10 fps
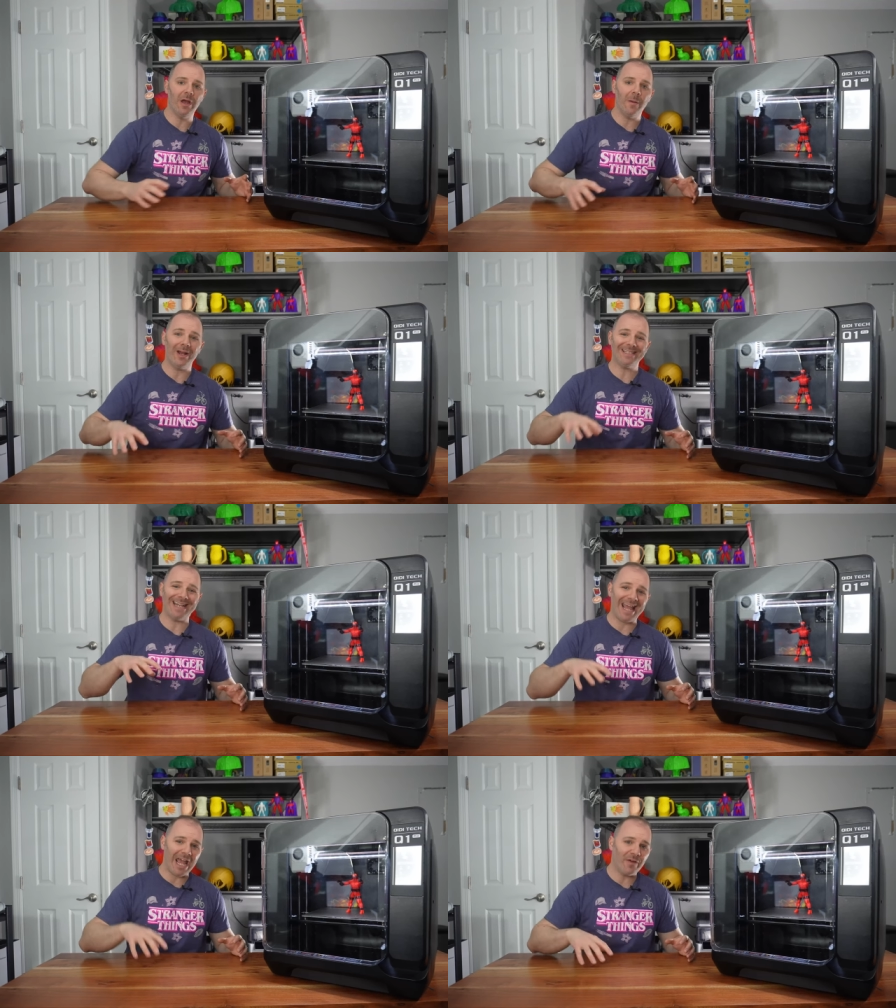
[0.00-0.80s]
But as
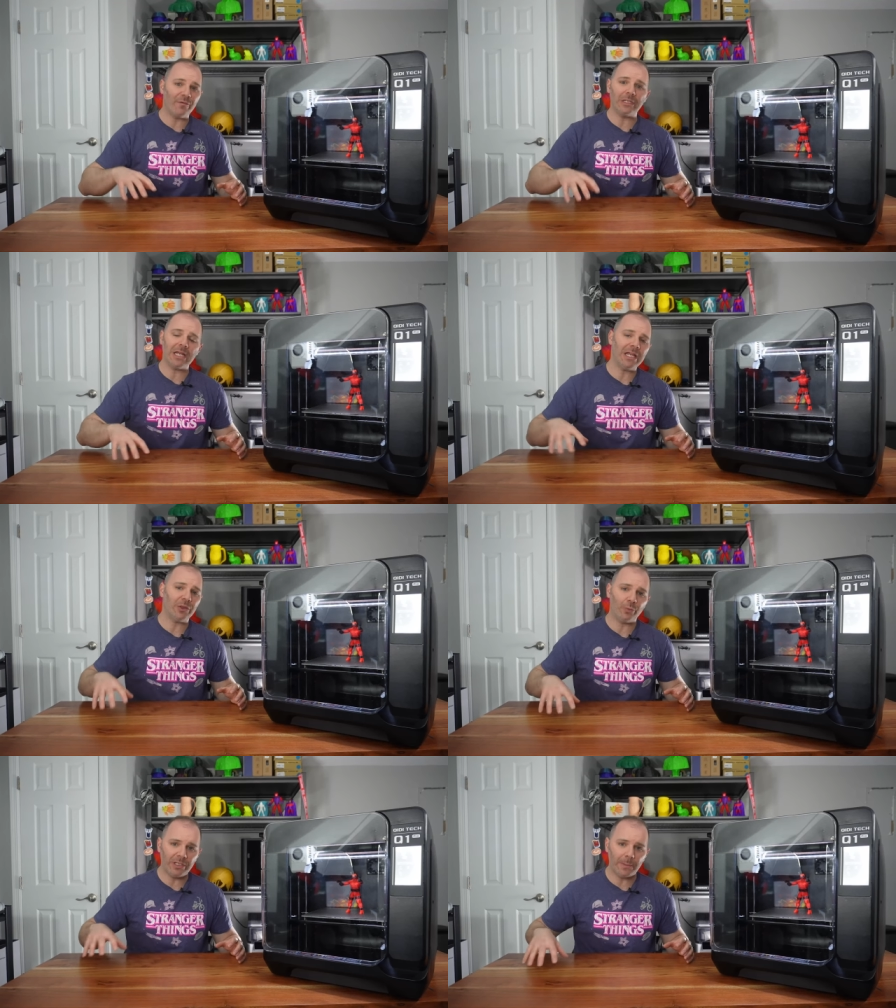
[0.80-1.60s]
an everyday
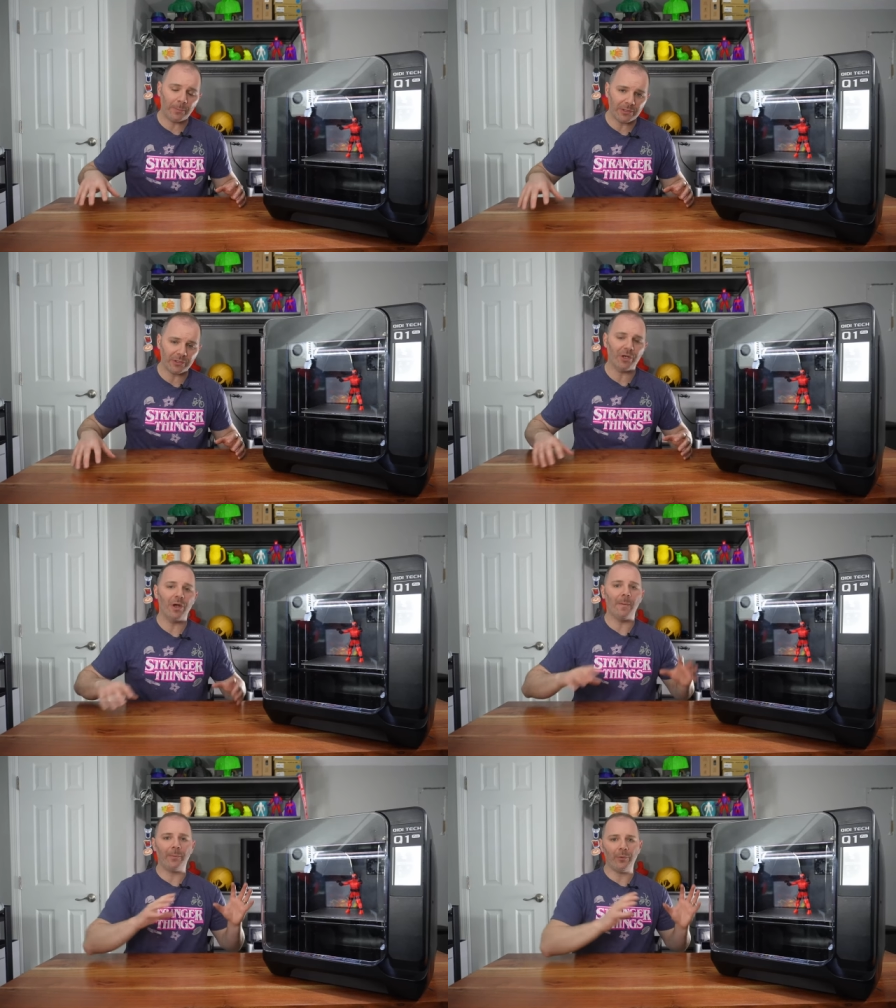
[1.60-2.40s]
3D printer,
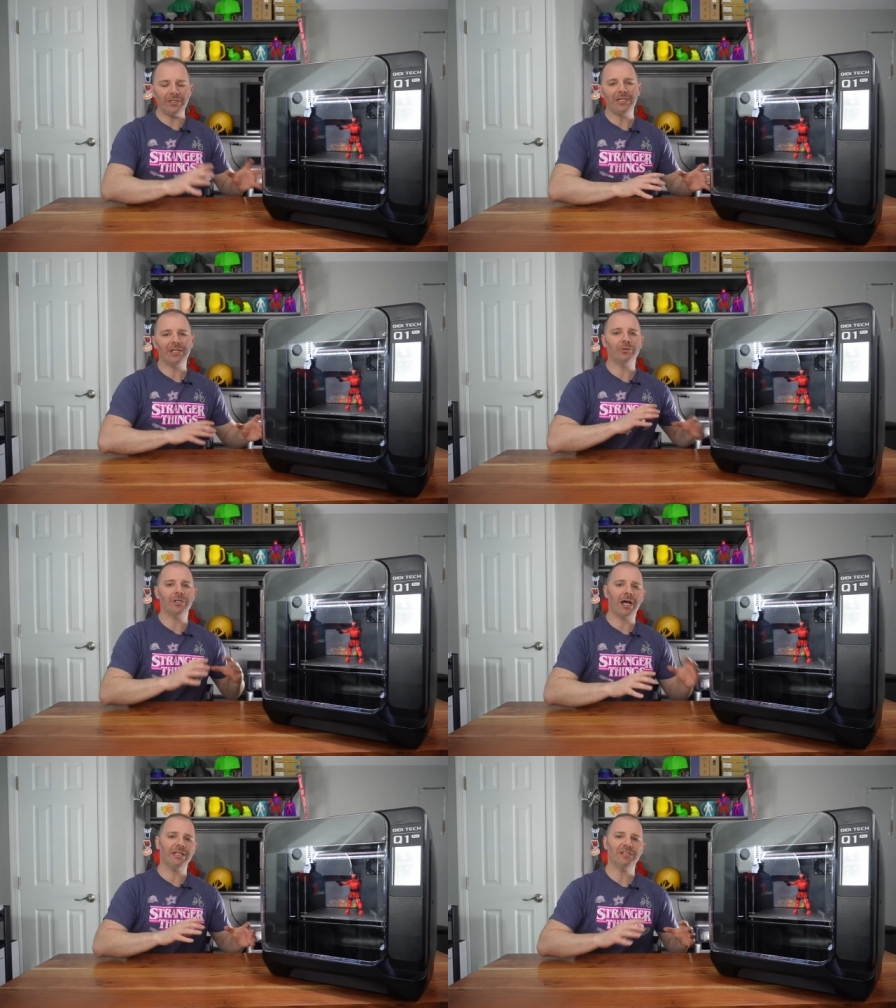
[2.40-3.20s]
printing at those
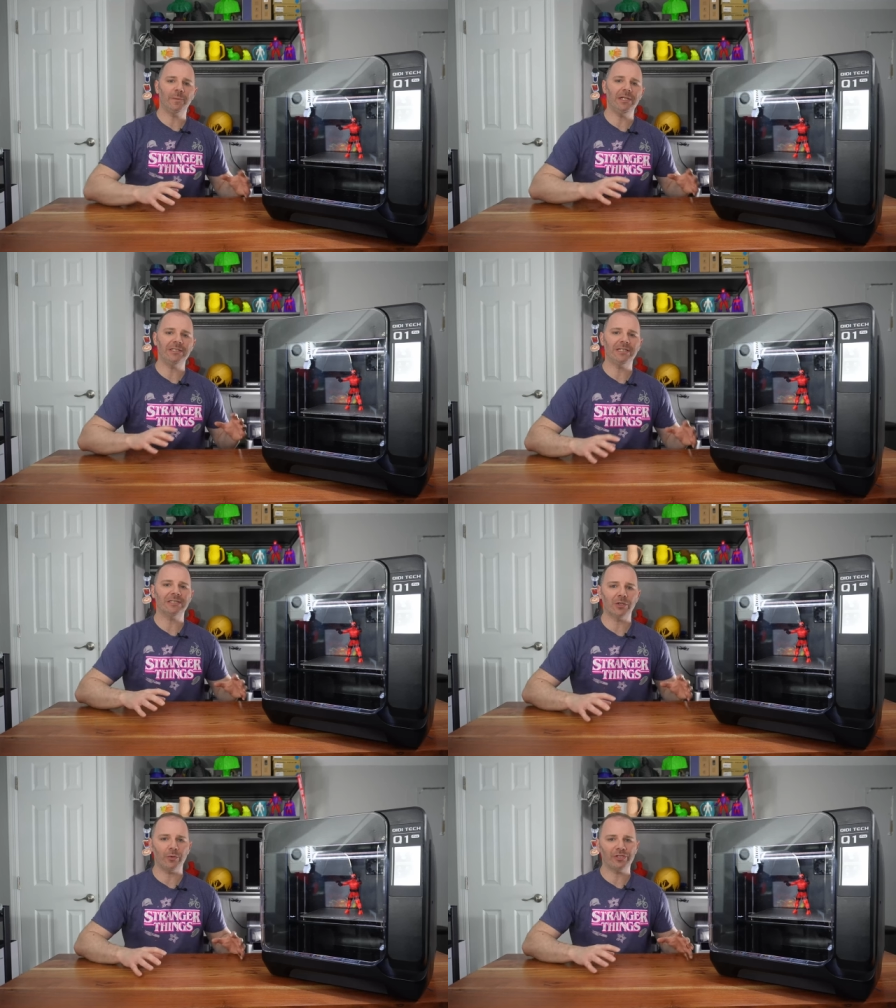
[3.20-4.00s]
high speeds and
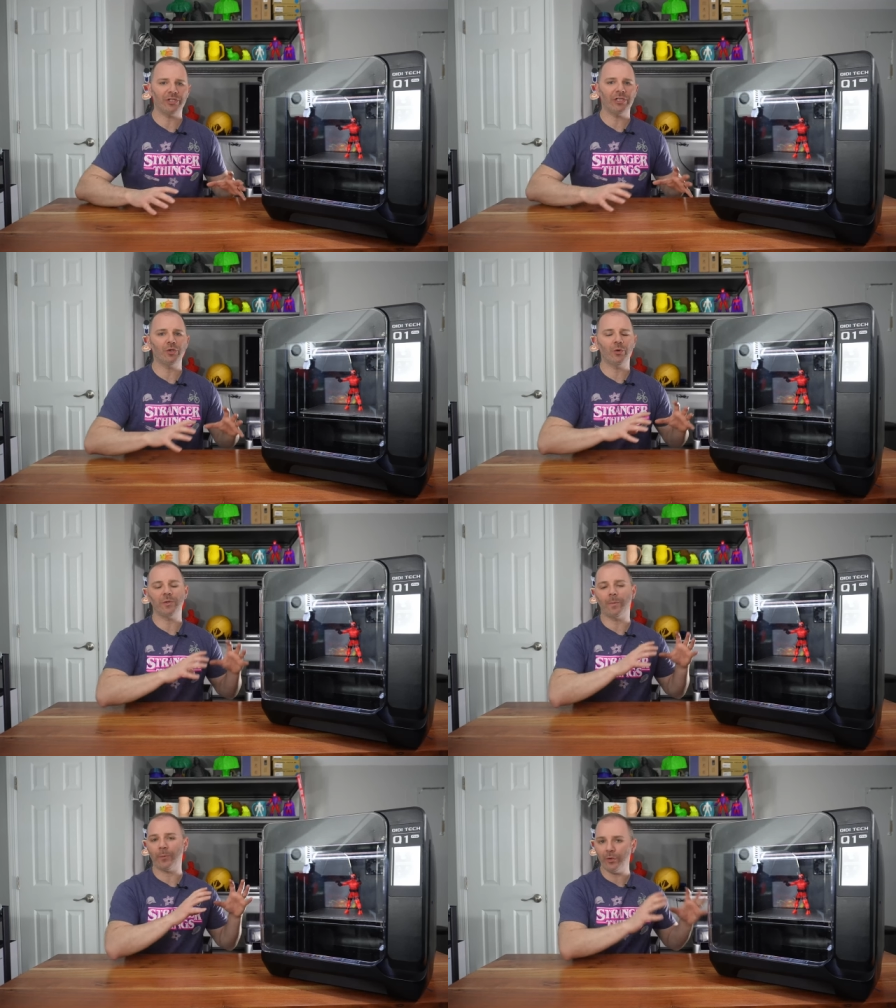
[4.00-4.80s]
acceleration is going
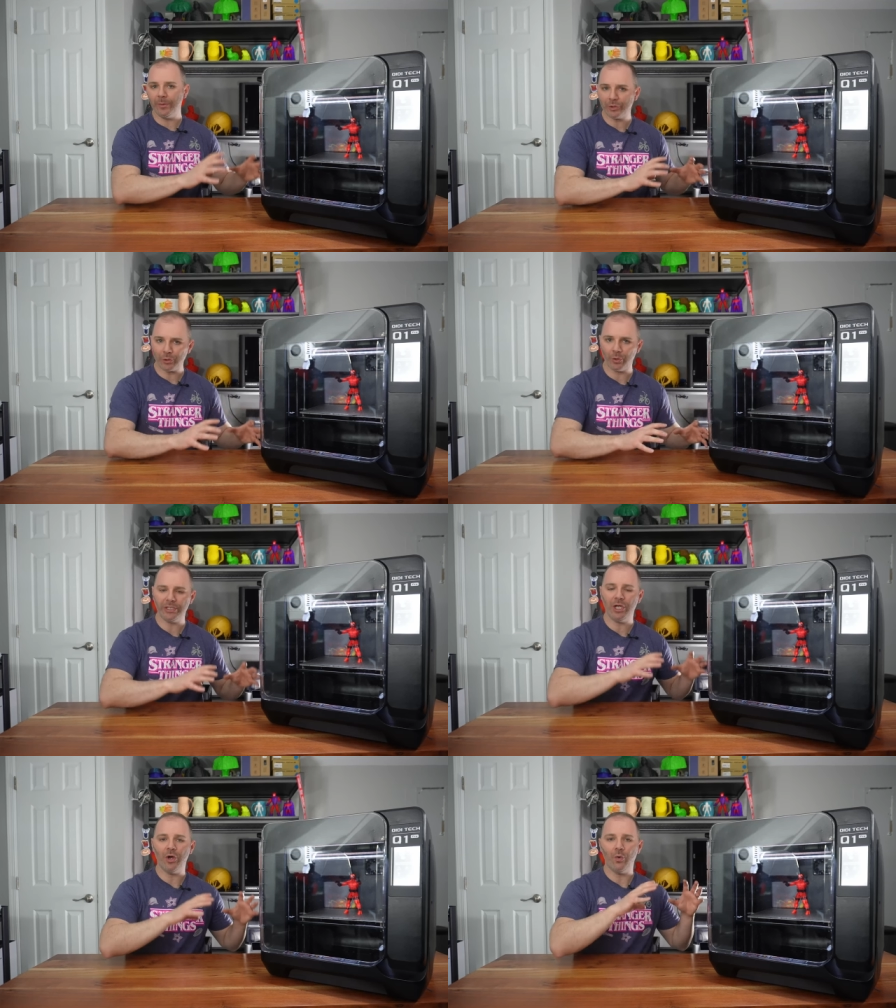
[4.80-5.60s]
to
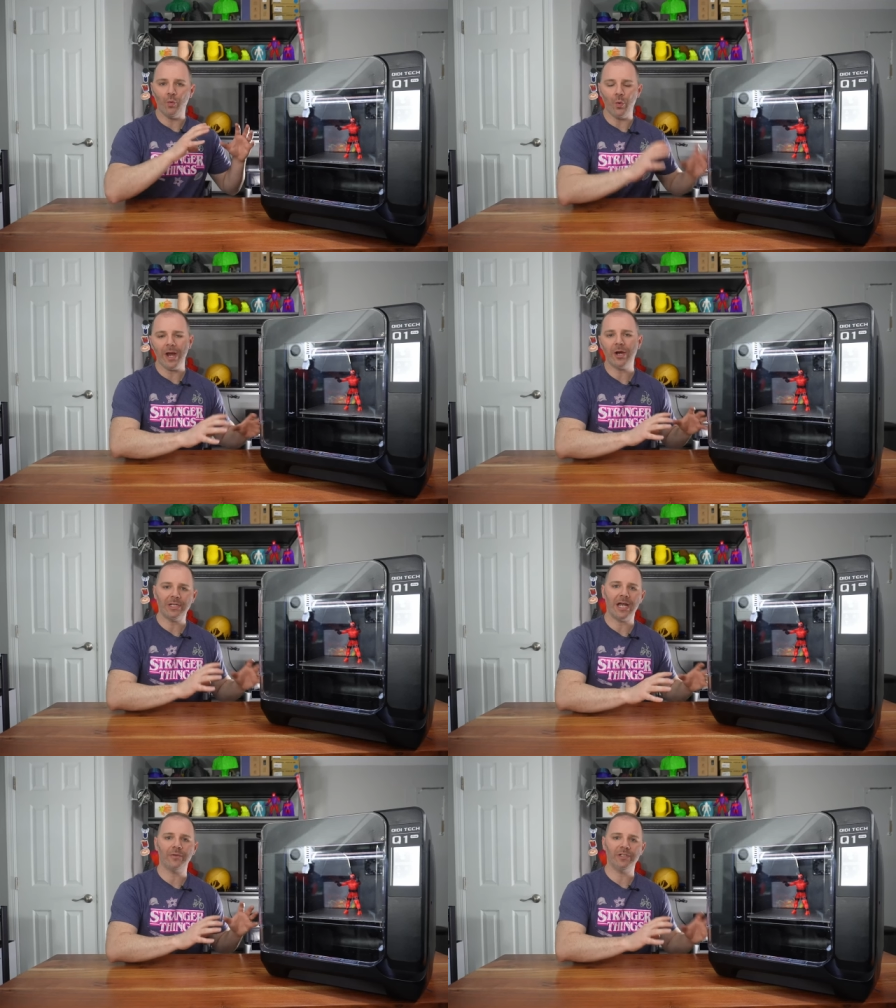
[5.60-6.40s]
prematurely wear
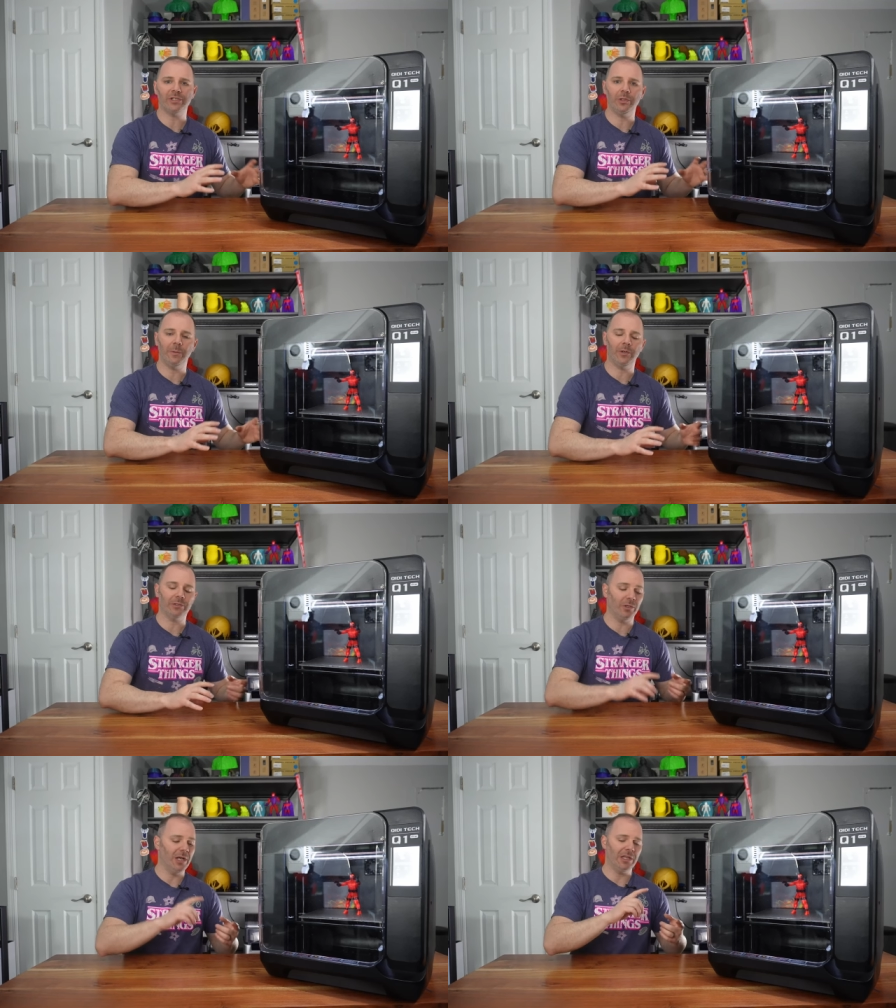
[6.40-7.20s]
down this 3D
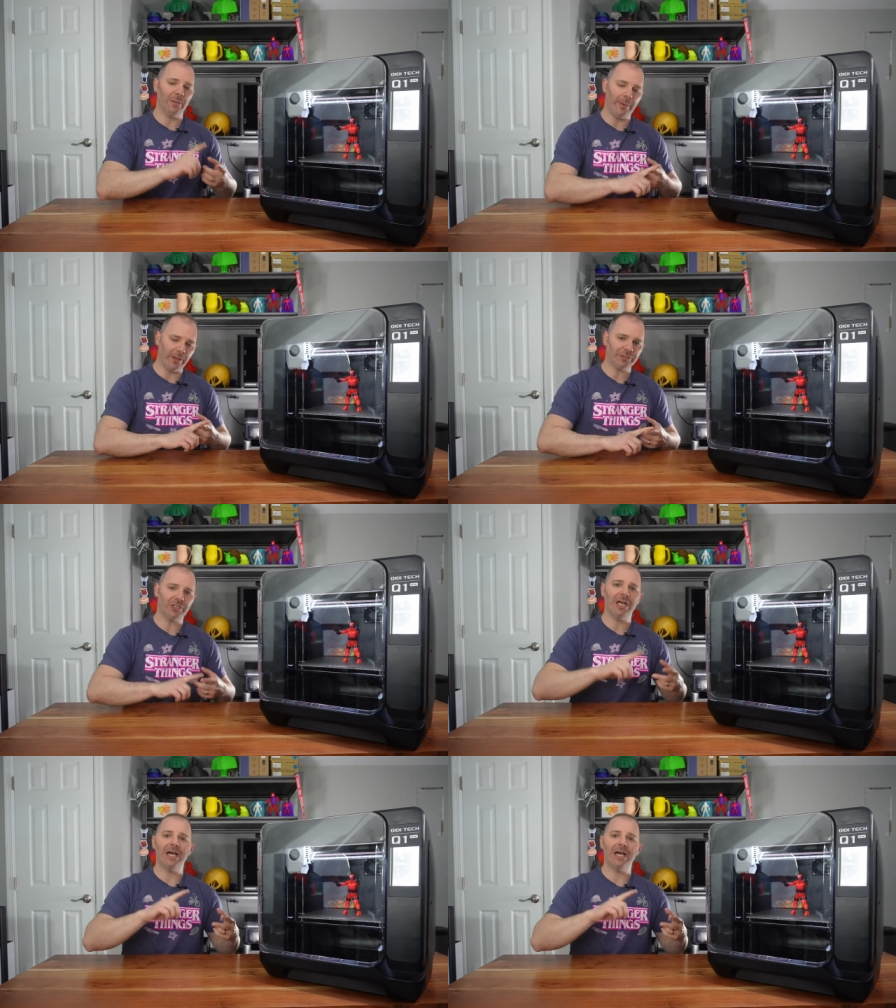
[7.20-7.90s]
printer. The belts,